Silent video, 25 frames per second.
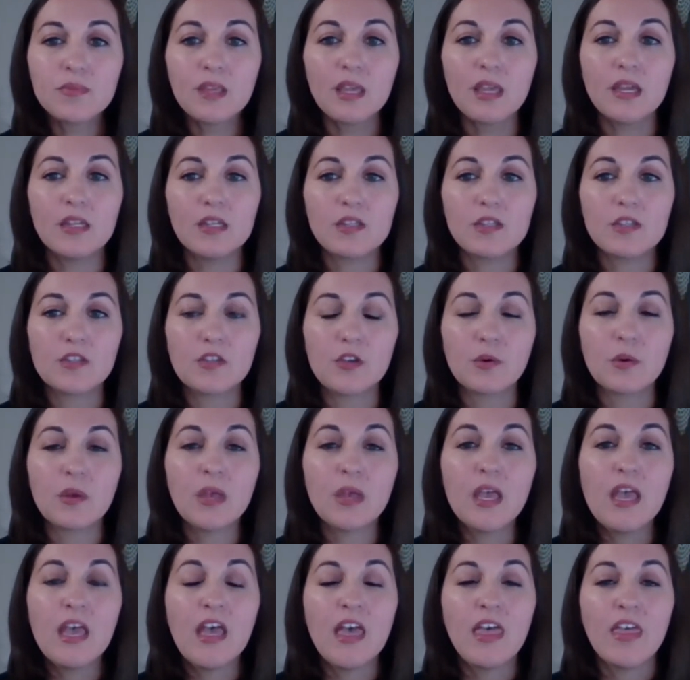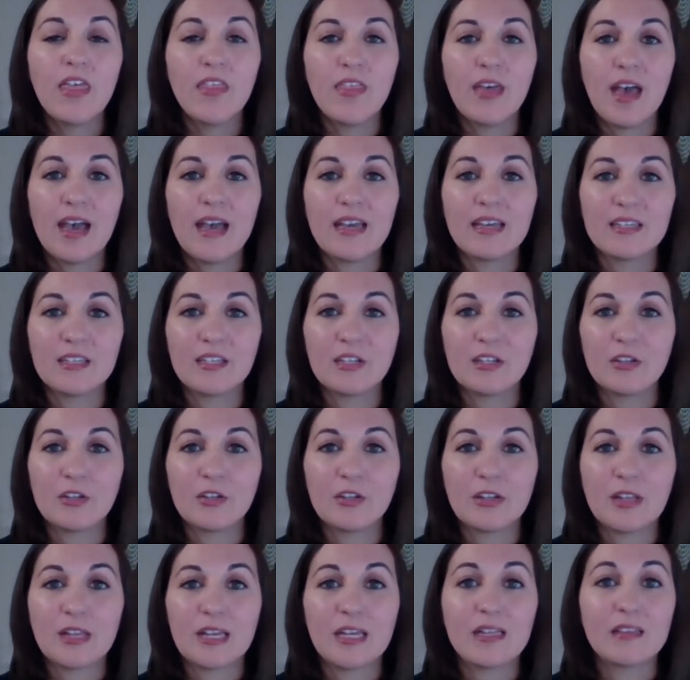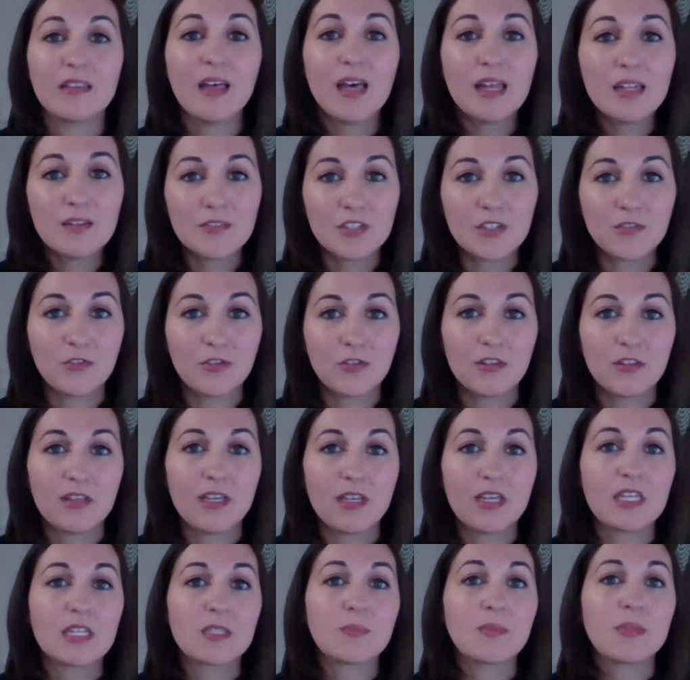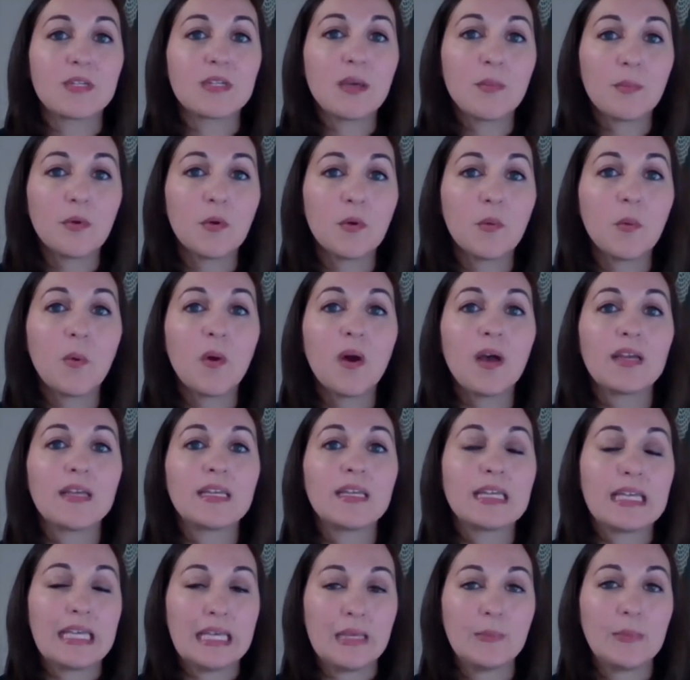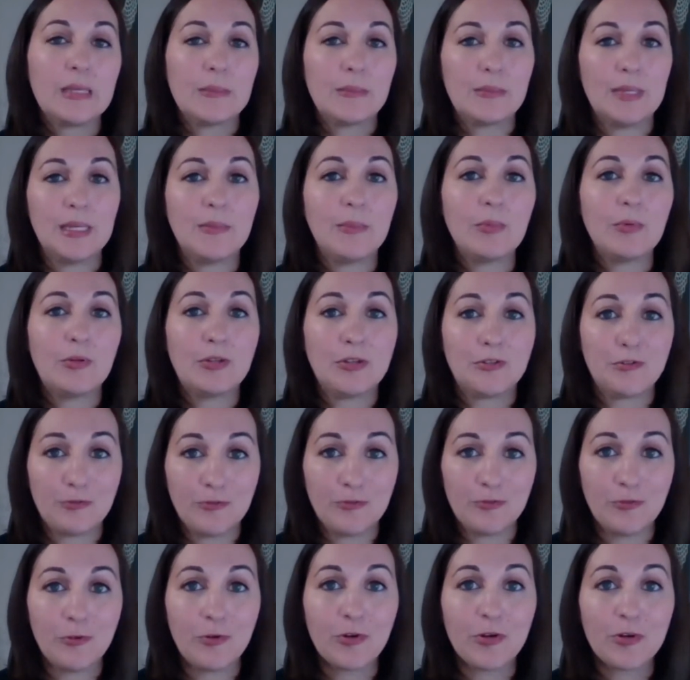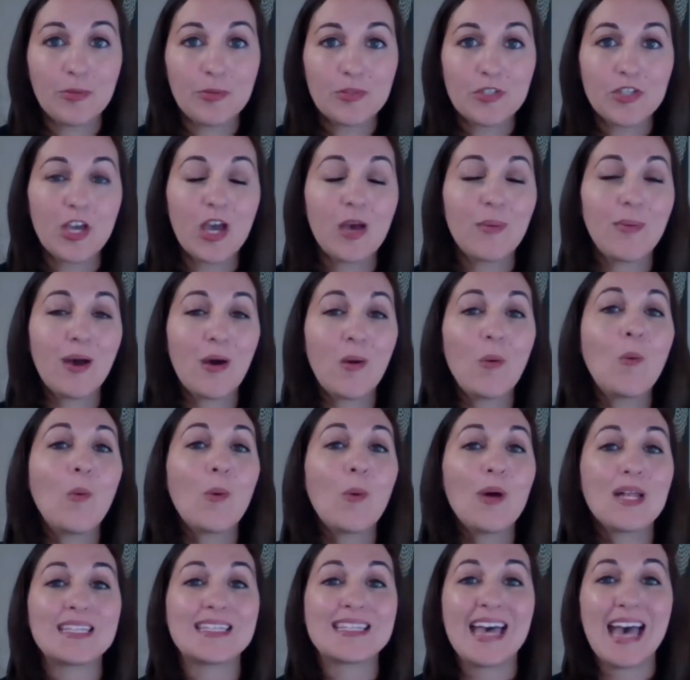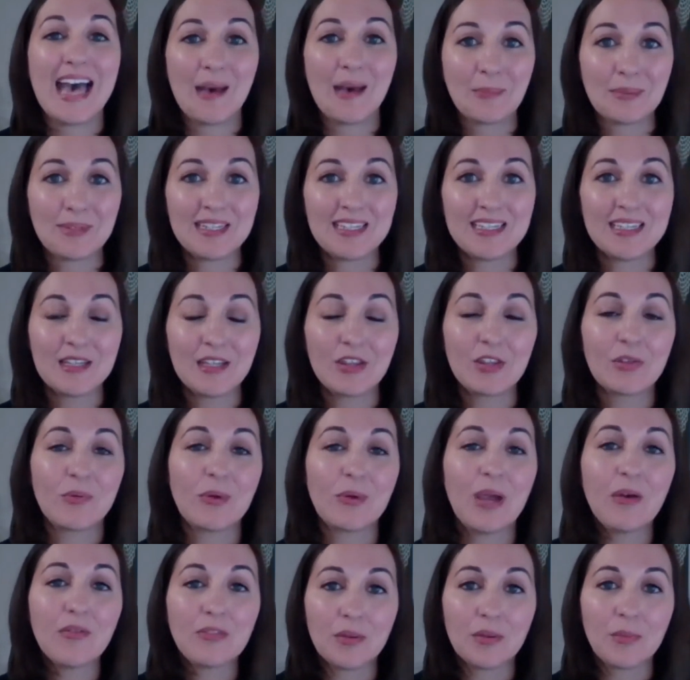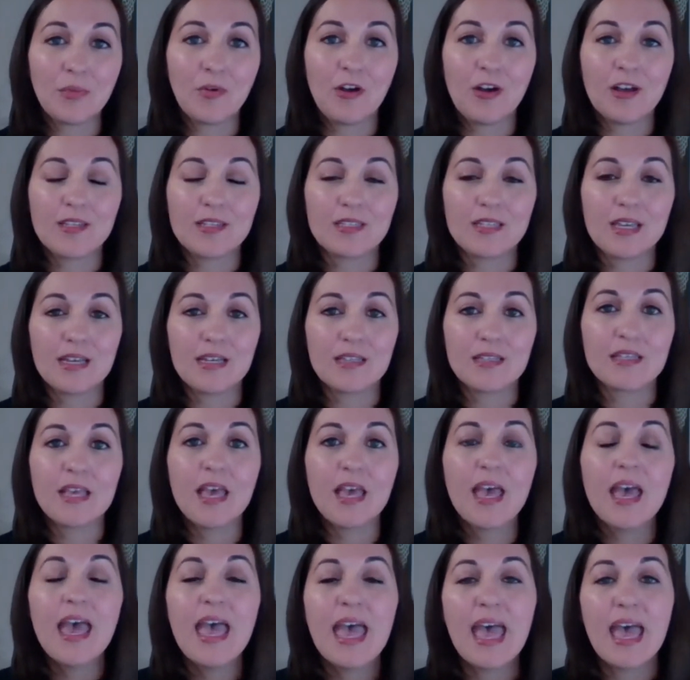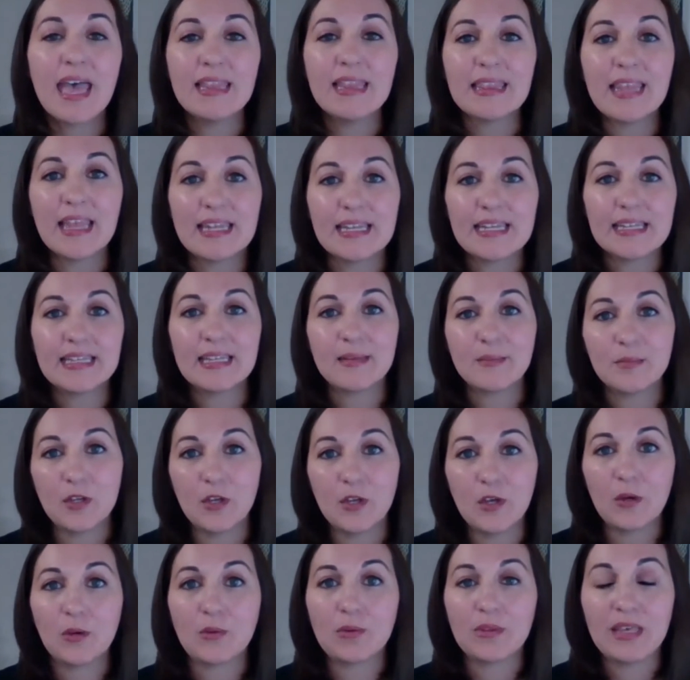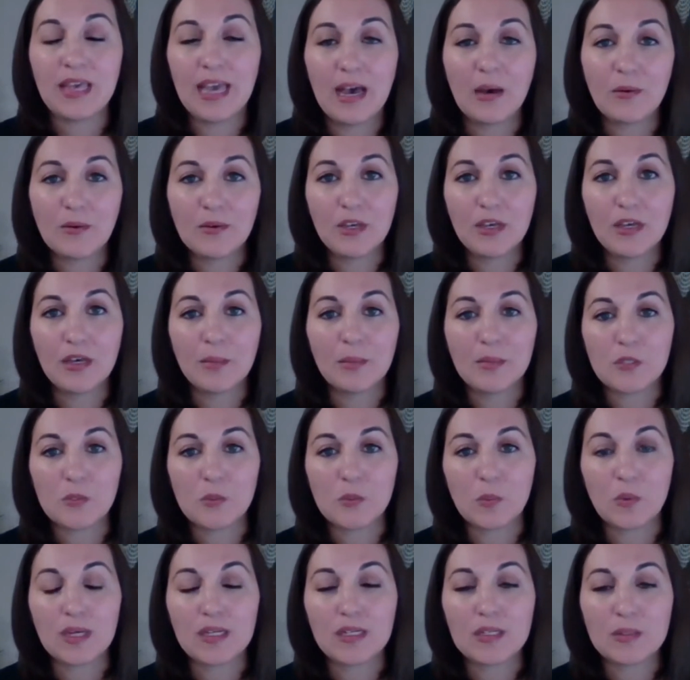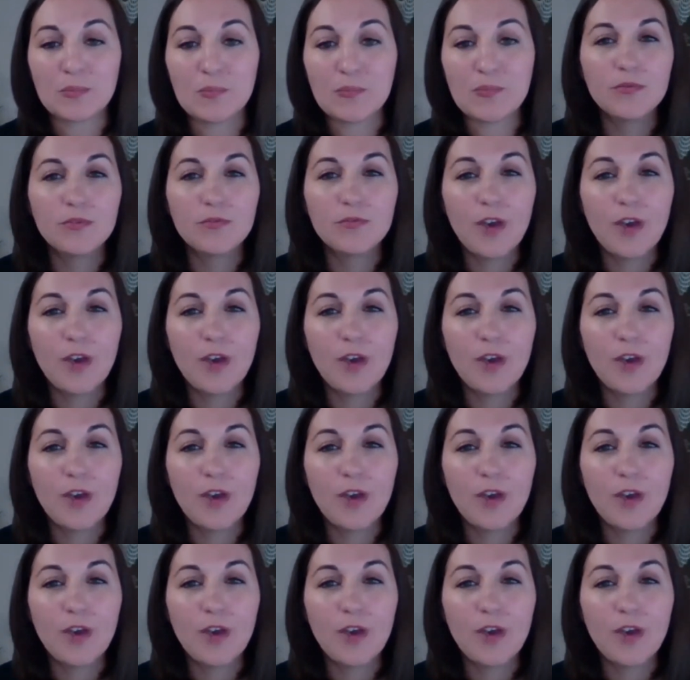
And so that can look like a lot of different things, but number one, keeping people informed about what's happening throughout the process and letting them know the outcome as well.